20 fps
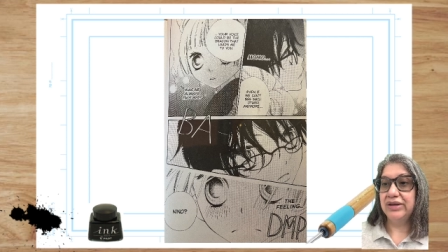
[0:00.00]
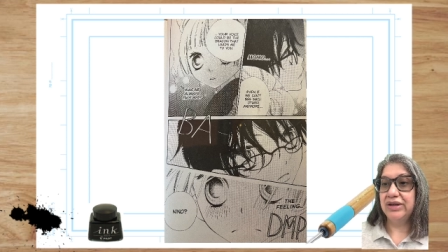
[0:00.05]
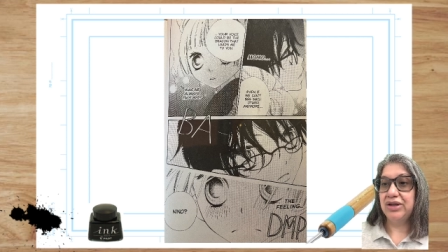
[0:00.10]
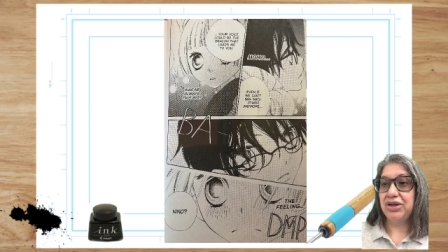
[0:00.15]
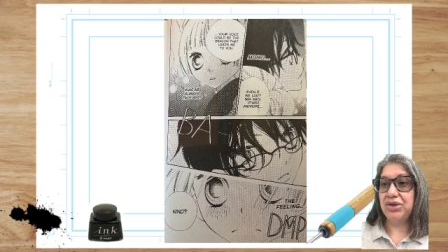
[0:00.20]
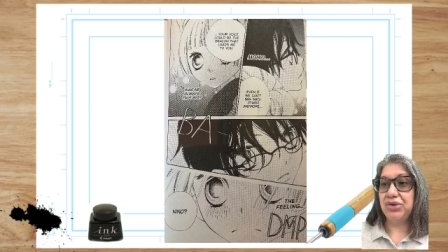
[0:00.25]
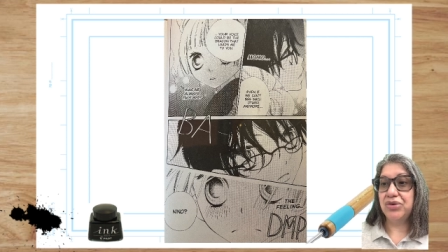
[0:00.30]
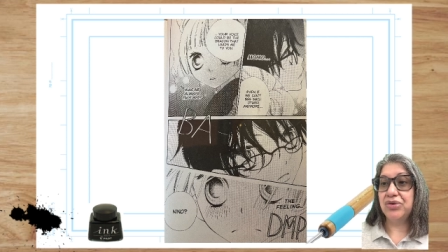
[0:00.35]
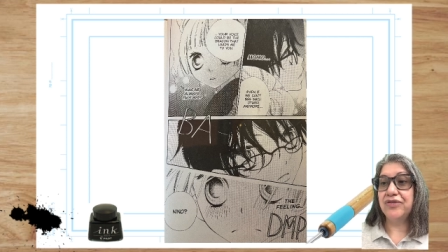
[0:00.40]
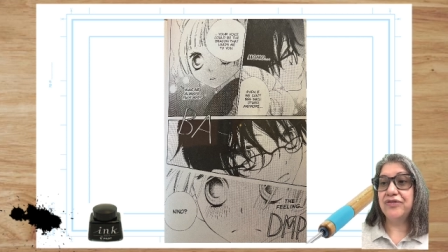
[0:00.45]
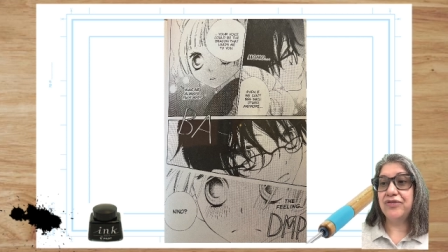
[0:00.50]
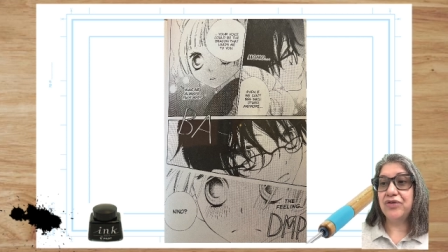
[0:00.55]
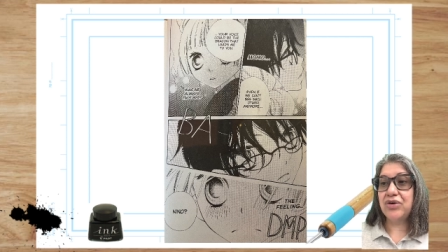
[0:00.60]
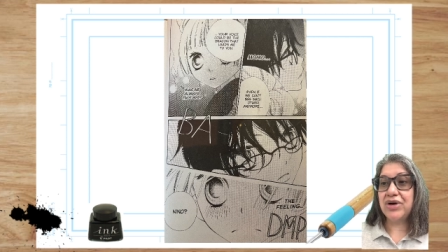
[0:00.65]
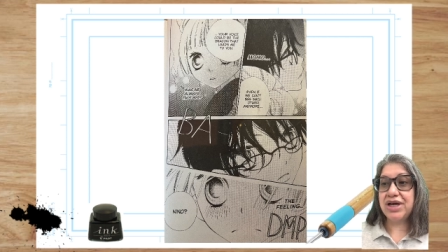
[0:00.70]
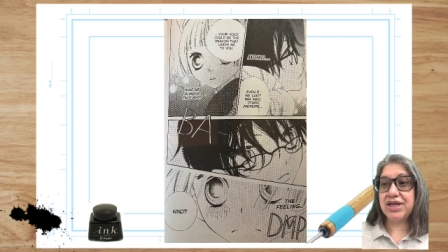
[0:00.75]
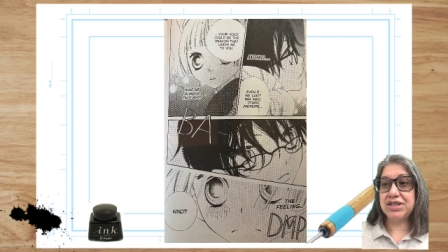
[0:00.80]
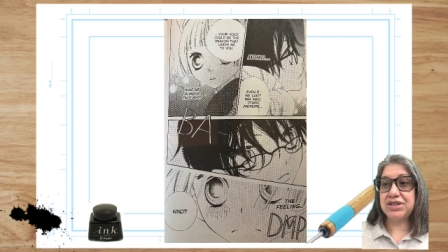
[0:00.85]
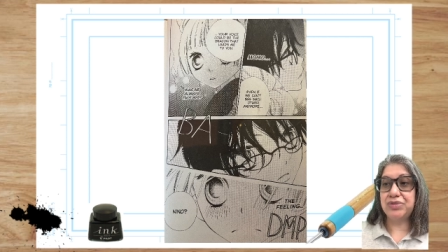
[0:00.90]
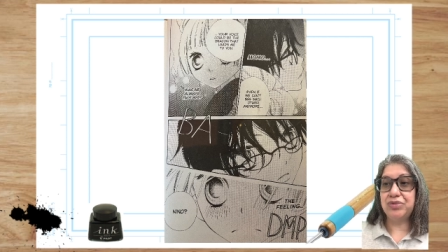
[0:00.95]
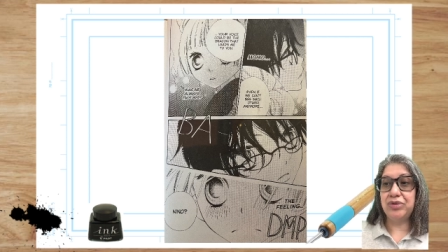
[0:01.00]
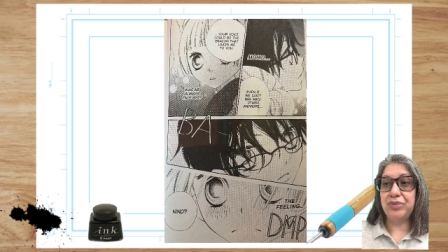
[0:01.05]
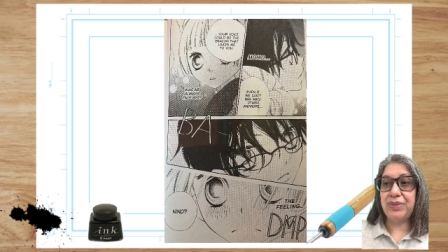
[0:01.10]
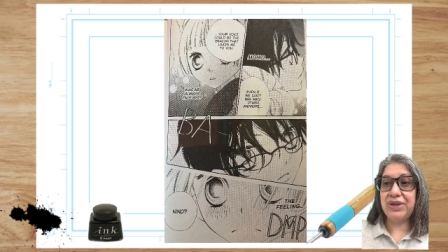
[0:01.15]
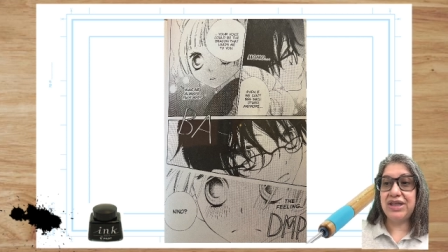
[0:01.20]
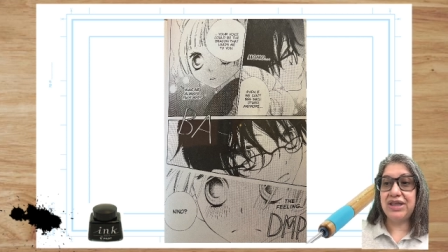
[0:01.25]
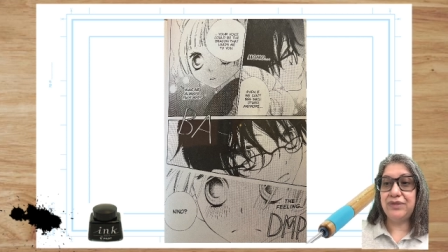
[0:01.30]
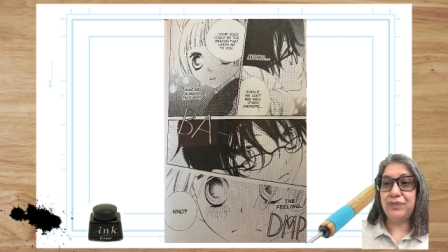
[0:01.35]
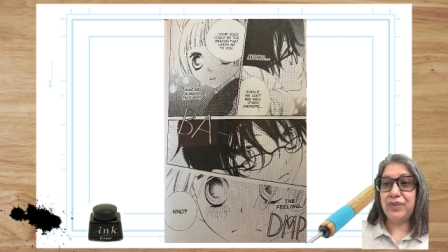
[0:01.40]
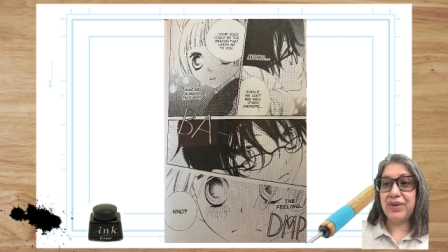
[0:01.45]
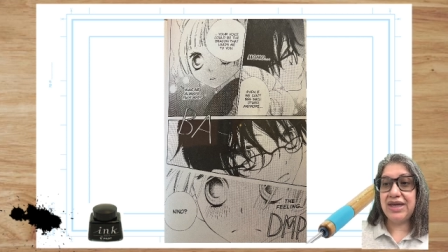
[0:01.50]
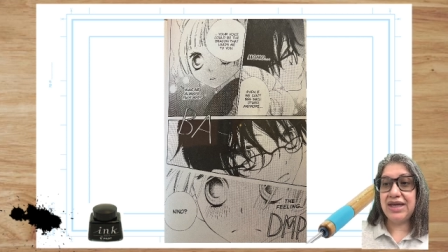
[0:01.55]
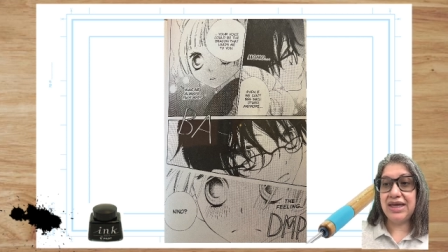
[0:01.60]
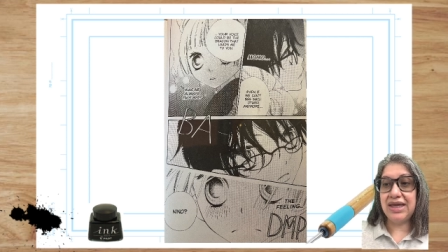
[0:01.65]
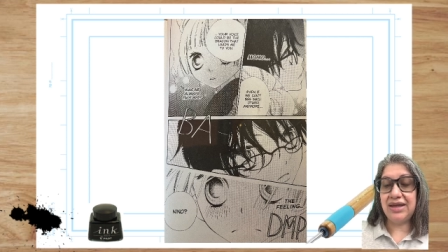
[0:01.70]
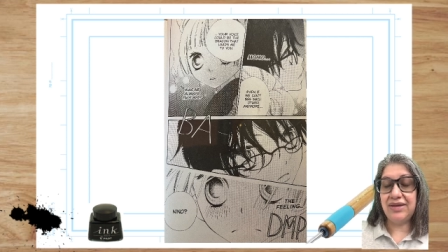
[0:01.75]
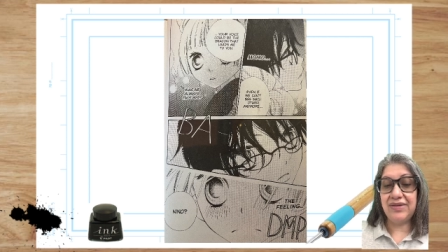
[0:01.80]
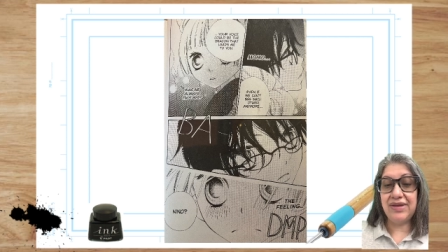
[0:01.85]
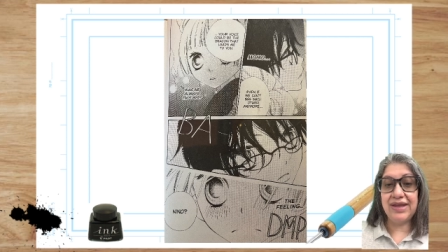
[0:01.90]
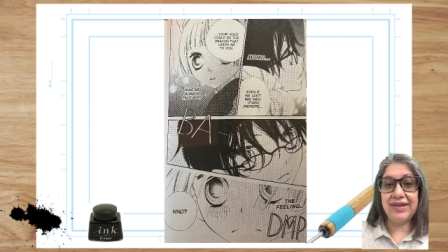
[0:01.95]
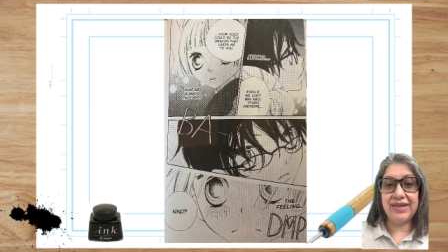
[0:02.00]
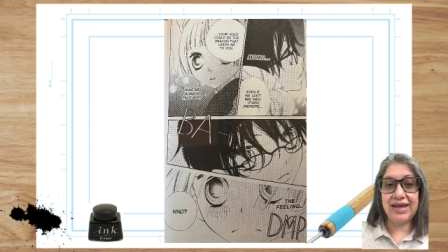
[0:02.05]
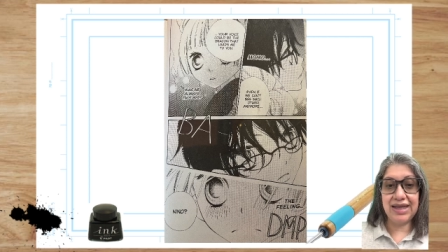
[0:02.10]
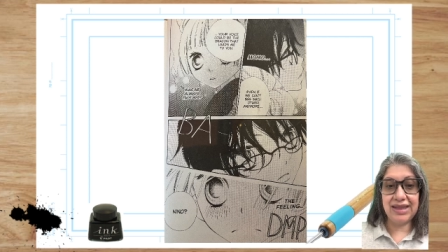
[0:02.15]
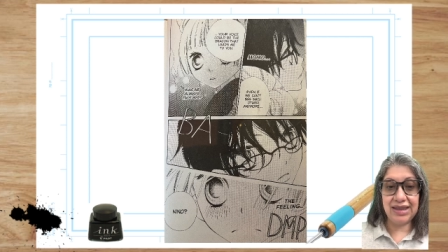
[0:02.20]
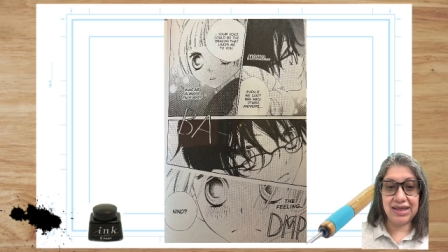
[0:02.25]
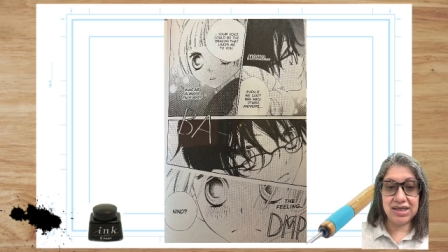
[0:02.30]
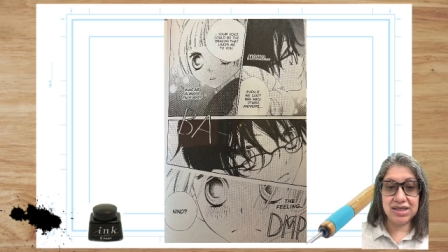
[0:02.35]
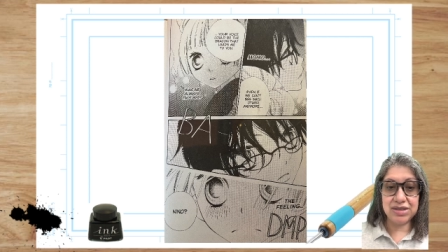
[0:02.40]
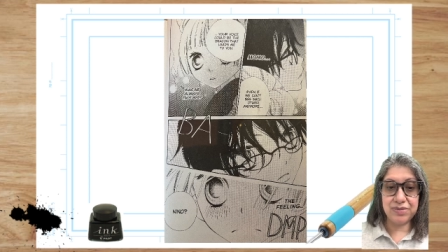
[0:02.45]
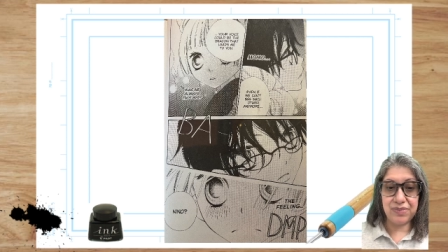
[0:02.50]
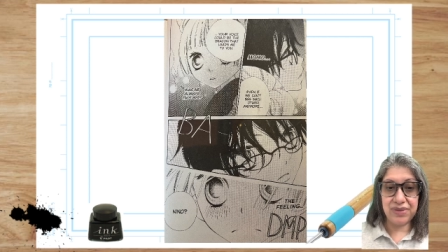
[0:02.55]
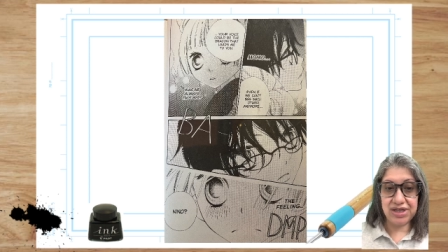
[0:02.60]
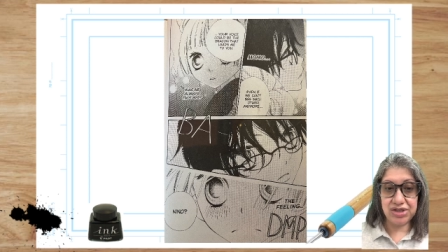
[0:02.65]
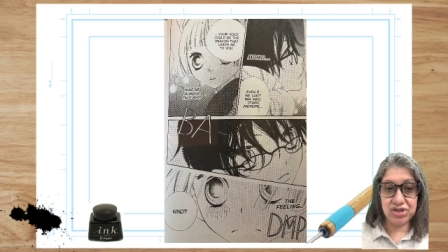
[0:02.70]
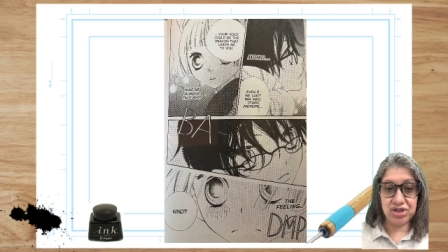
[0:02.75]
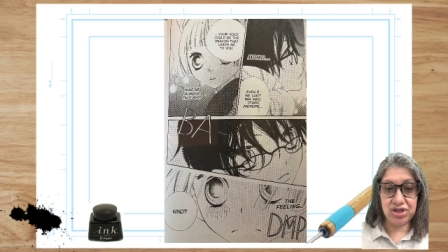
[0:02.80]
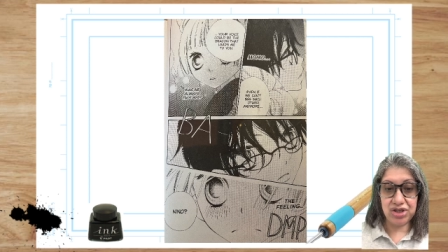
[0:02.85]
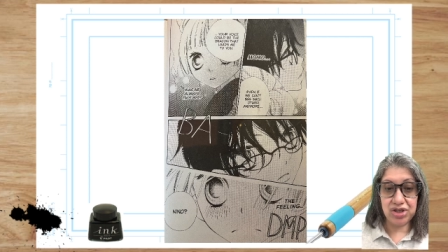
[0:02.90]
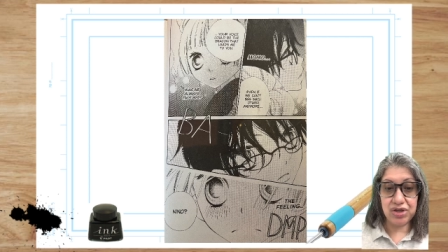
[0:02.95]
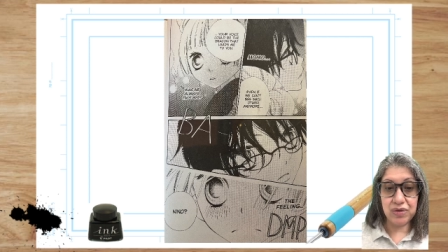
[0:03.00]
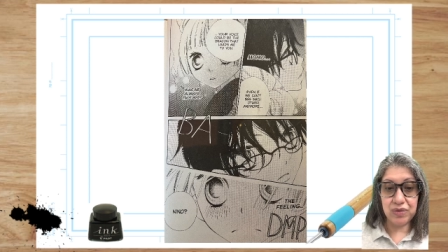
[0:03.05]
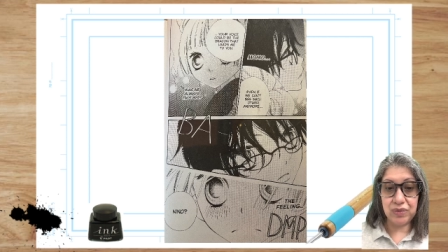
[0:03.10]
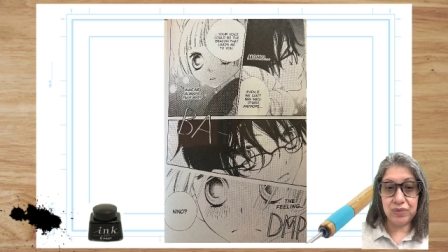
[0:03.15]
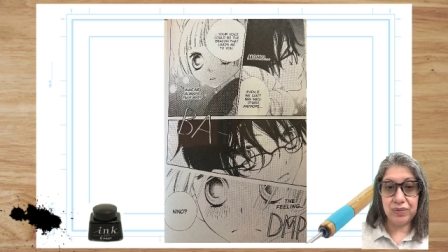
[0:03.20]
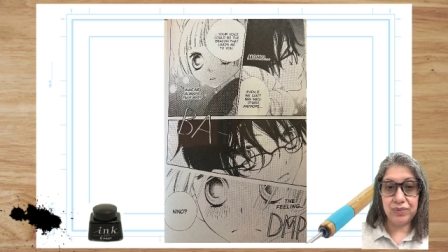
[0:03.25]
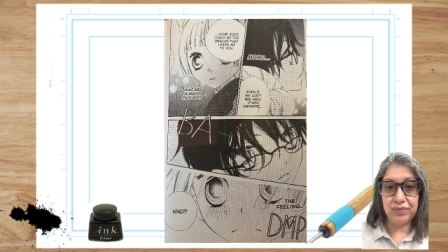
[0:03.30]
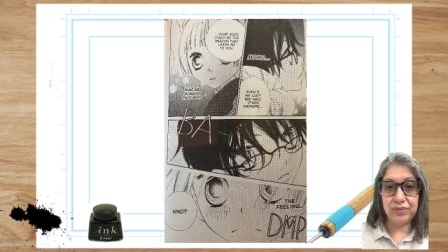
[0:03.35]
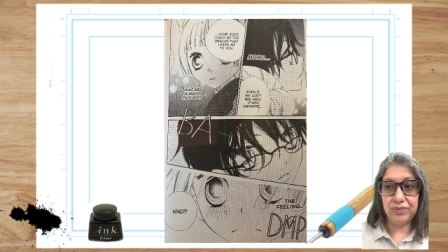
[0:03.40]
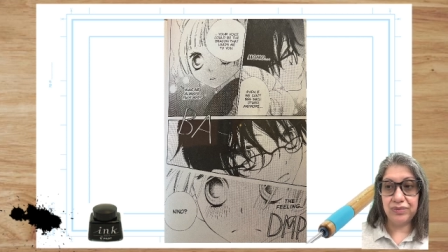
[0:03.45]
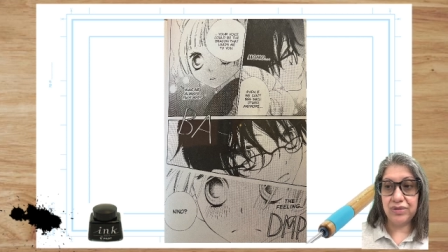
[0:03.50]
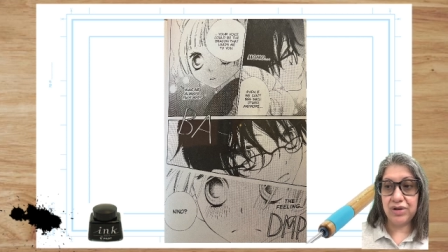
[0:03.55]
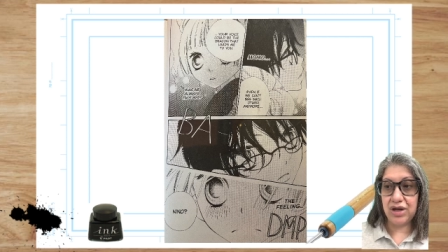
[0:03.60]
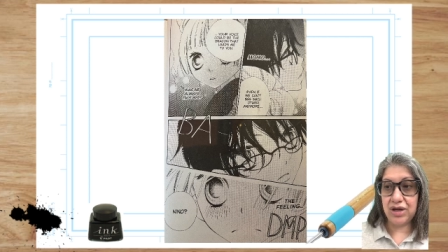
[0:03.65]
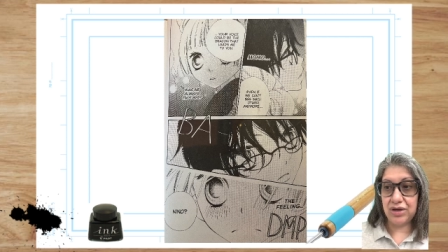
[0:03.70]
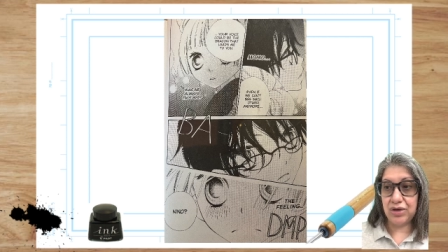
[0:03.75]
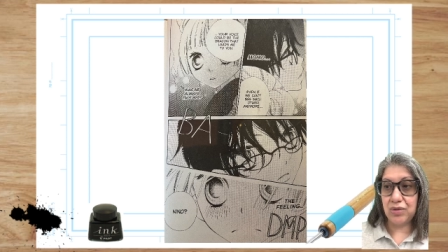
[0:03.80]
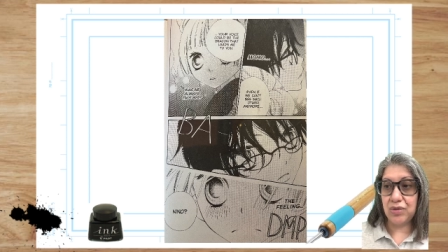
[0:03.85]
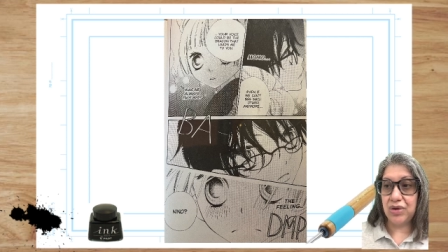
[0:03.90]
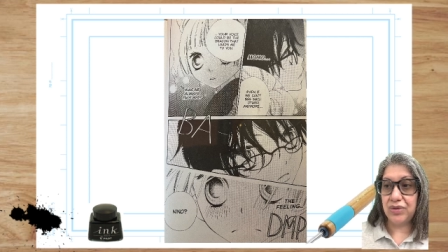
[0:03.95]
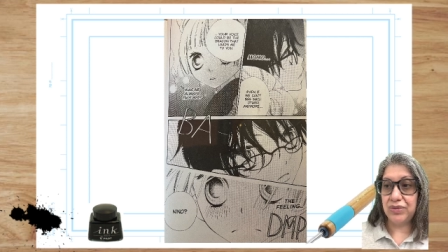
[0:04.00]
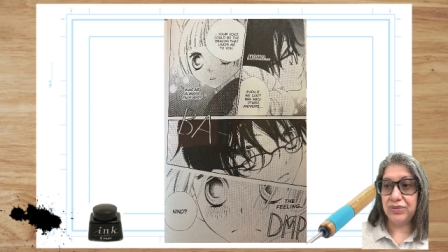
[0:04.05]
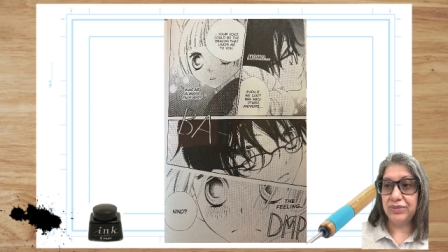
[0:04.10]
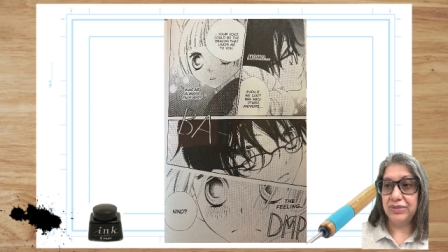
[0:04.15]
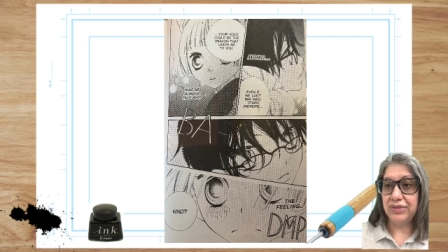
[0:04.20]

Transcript: your voice will be the beacon that leads me to you, unquote.